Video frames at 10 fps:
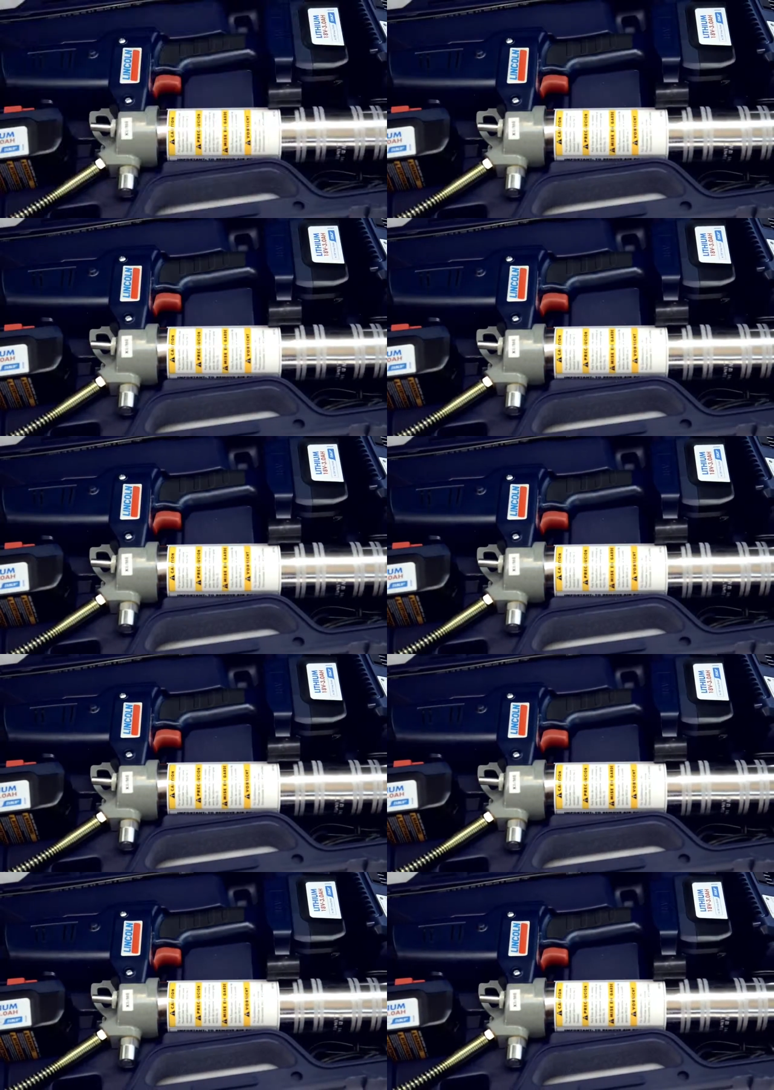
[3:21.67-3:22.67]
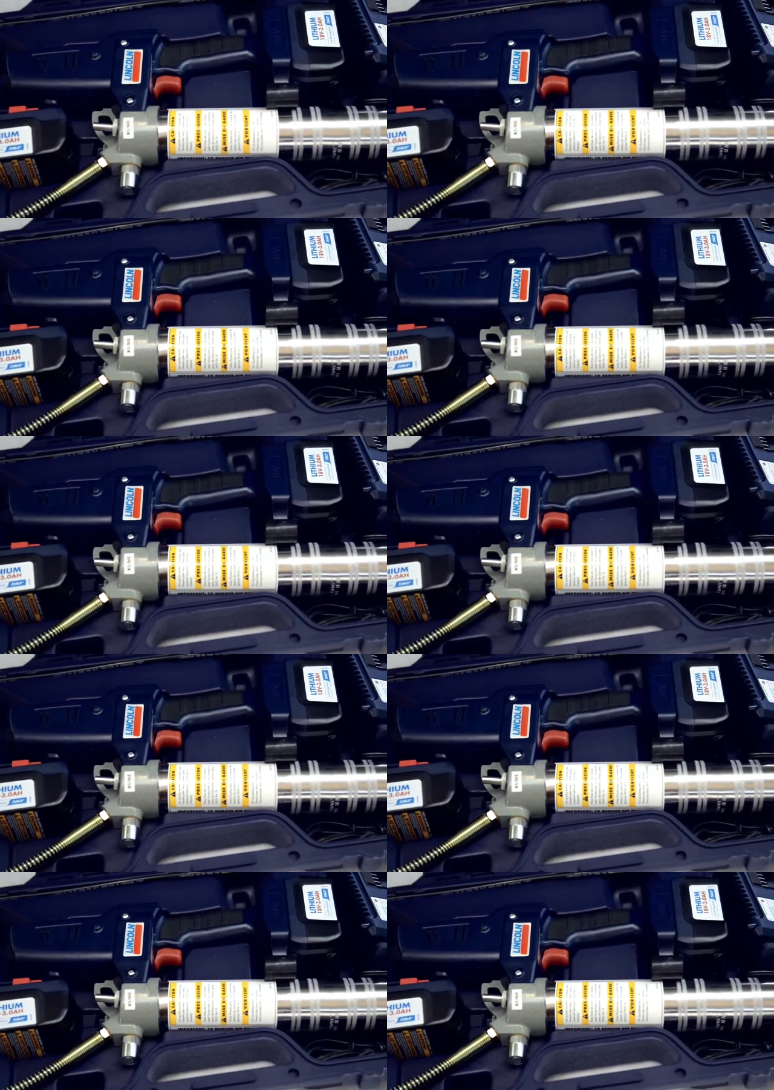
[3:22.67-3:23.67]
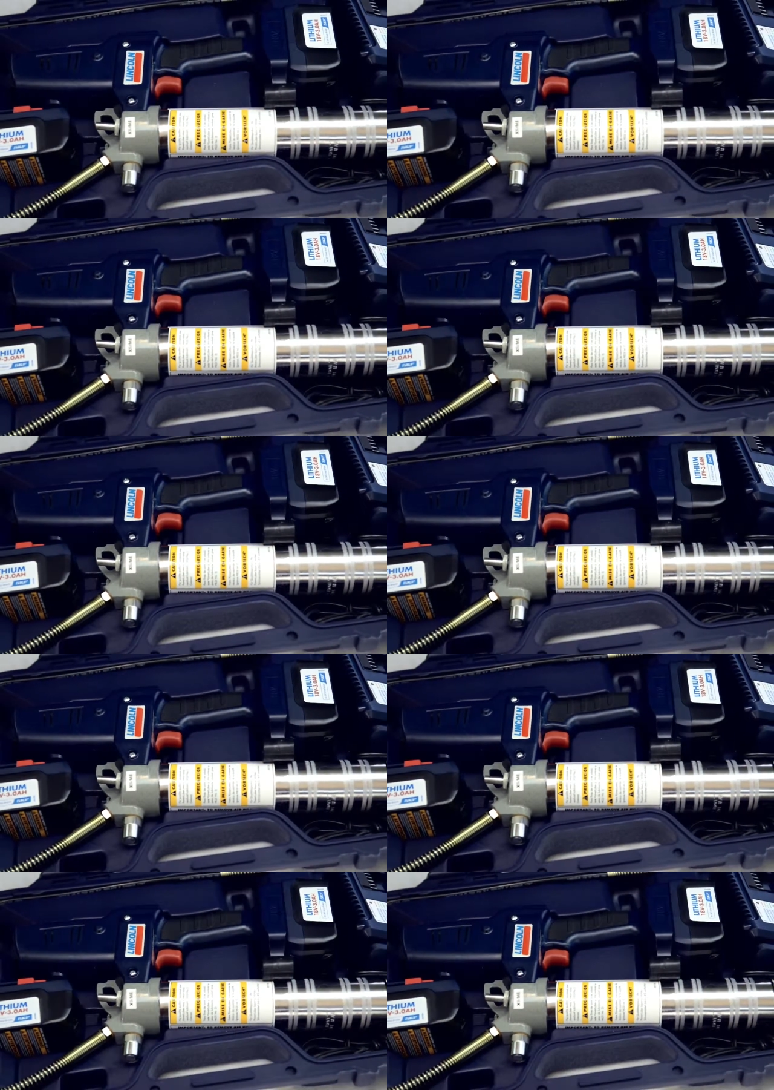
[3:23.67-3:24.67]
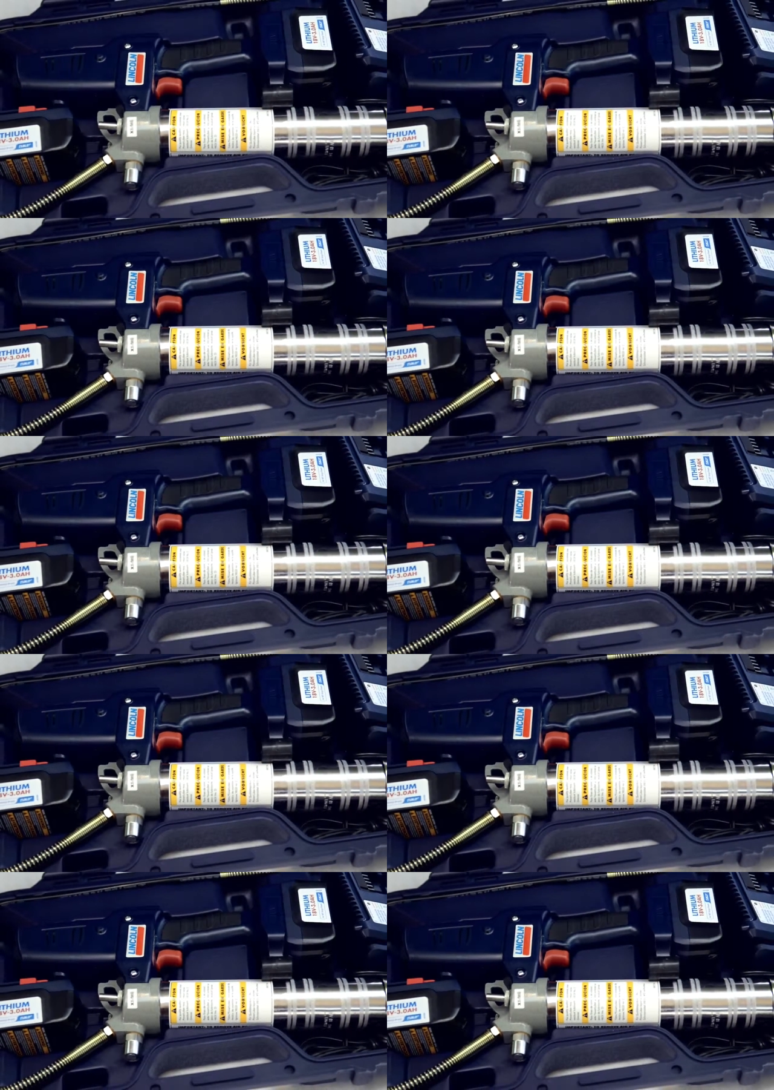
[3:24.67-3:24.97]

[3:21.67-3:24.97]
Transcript: Nobody's mouth can be seen.